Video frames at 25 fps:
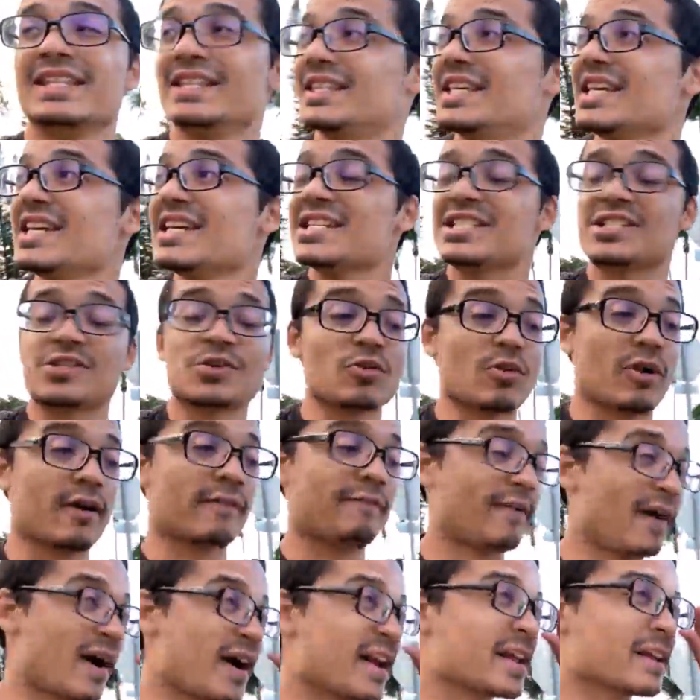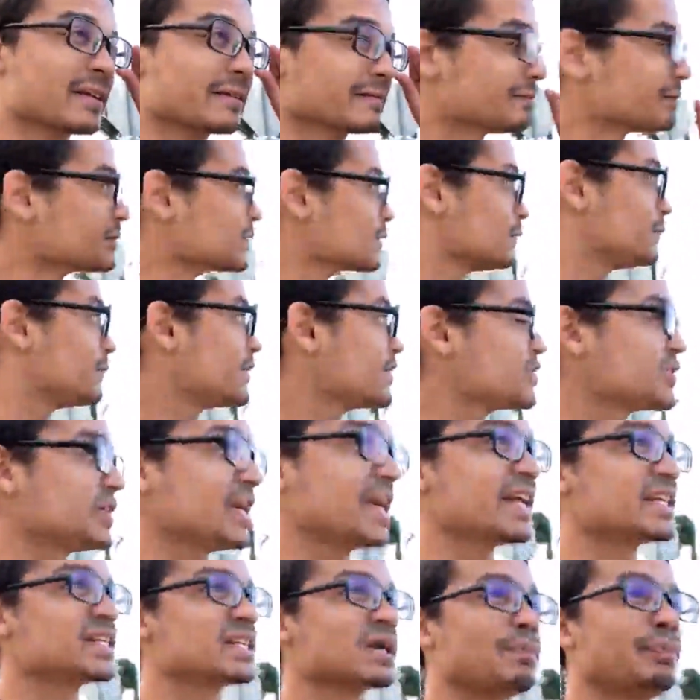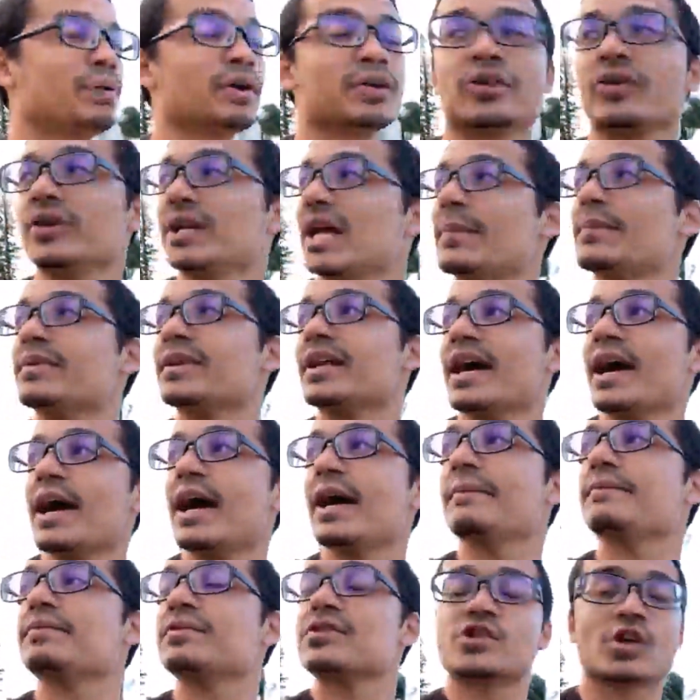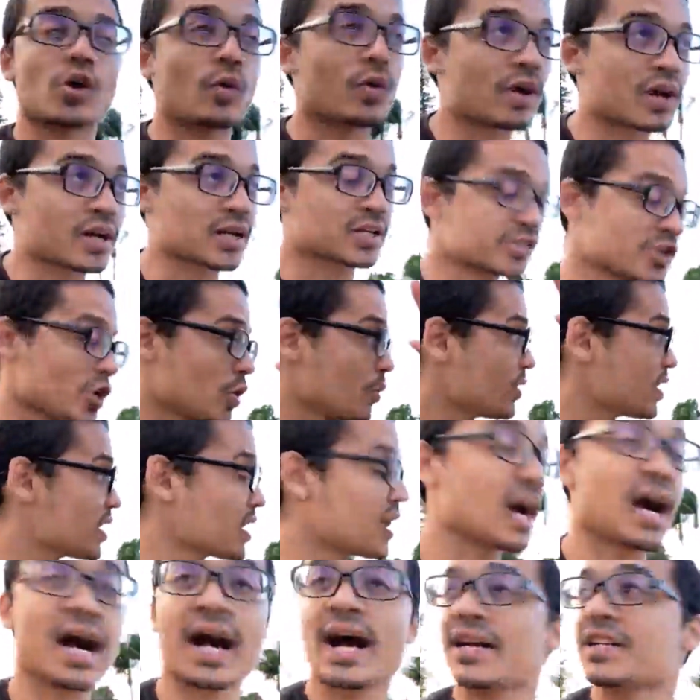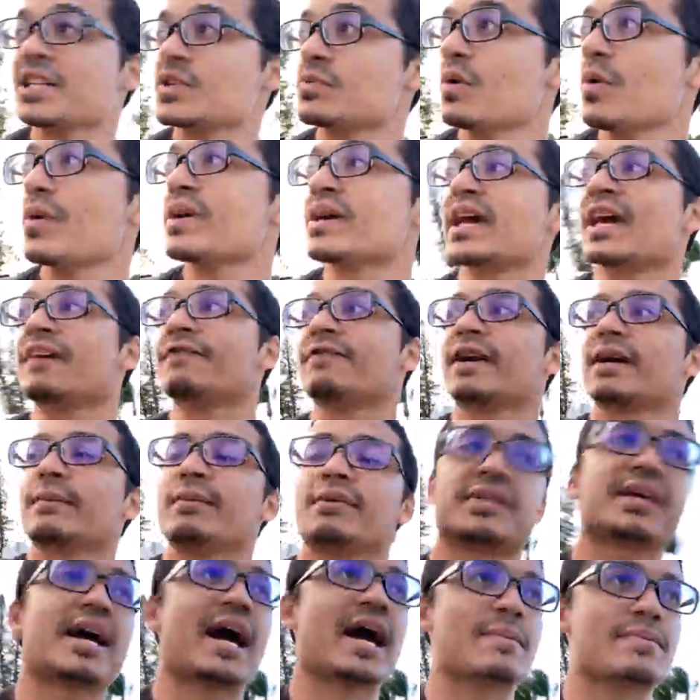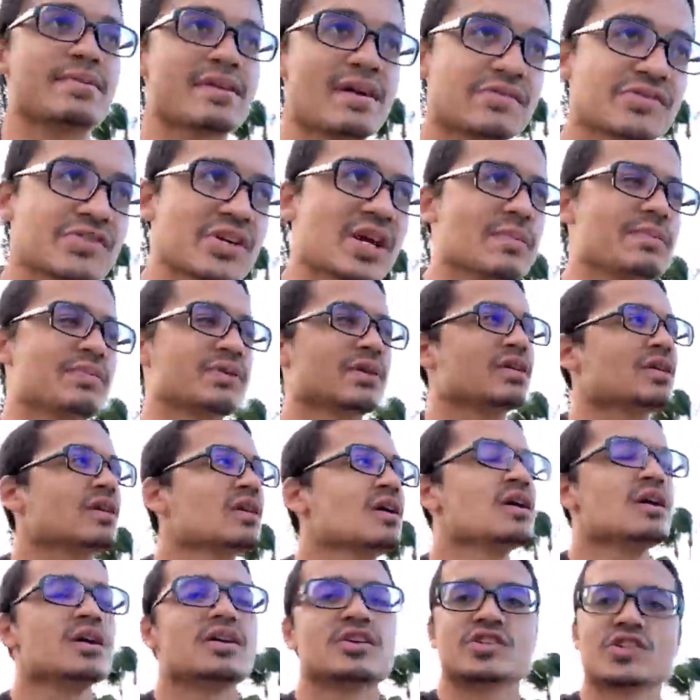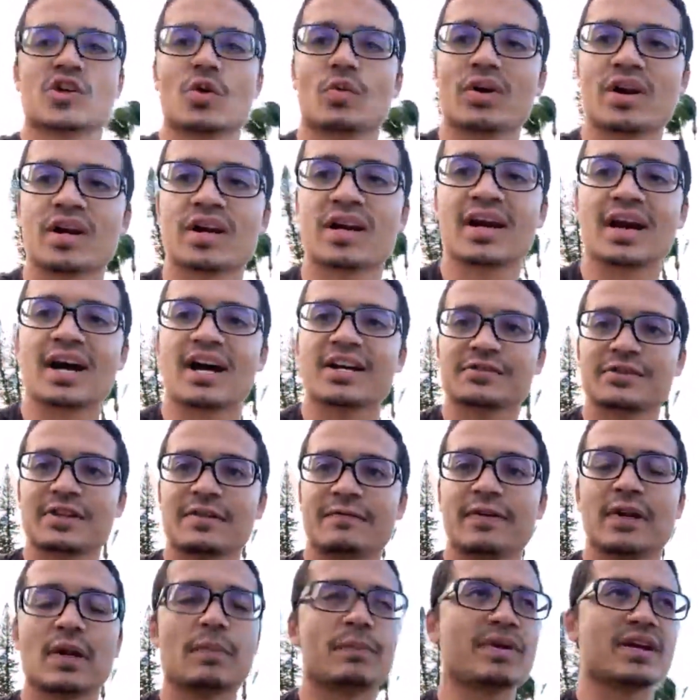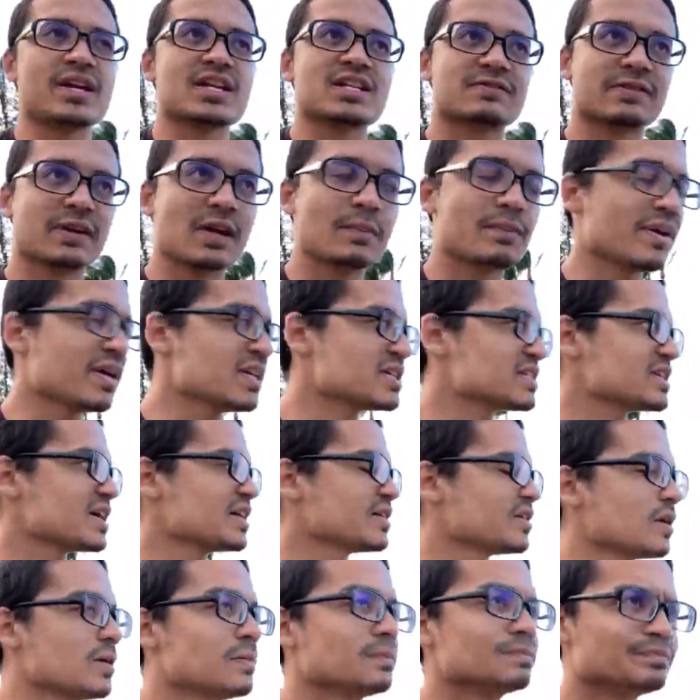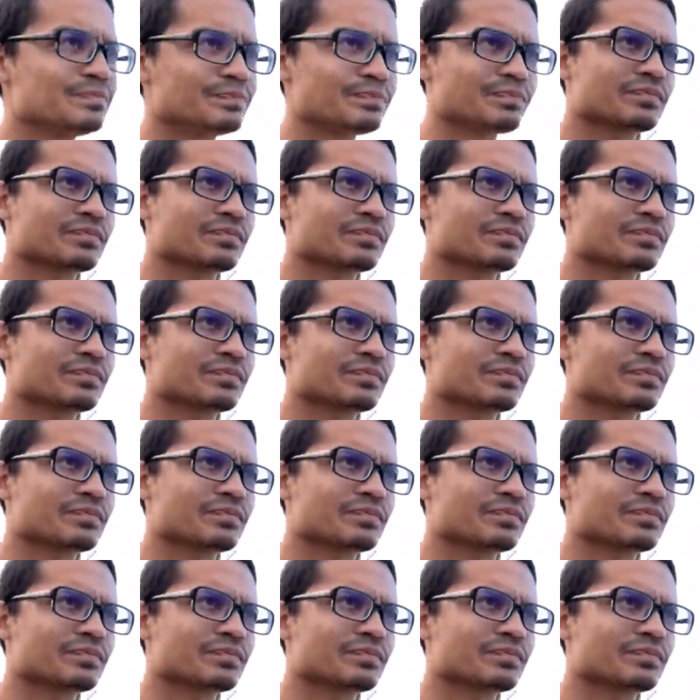These two are fighting for the chance to put their name in the hat. Jerwin Ancajas is what we can't forget about, the I B F champion. Jerwin Ancajas from the Philippines, Philippines stand up.